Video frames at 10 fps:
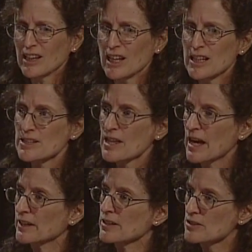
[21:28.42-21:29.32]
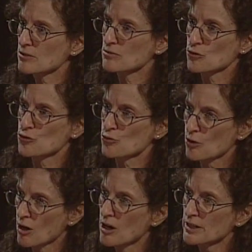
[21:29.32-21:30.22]
is that as
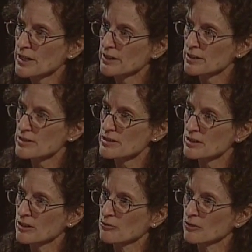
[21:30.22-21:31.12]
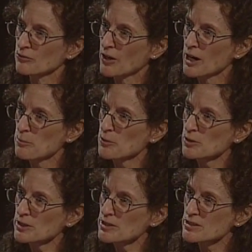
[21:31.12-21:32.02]
strong and as viable
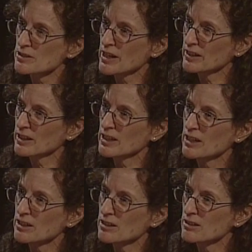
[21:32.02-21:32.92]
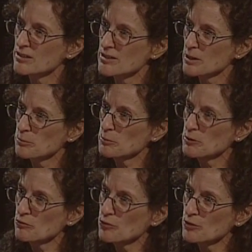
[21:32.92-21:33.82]
as taking it in a
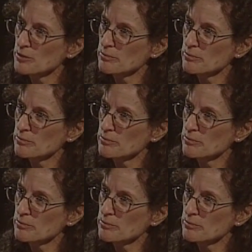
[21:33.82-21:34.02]
supplement form?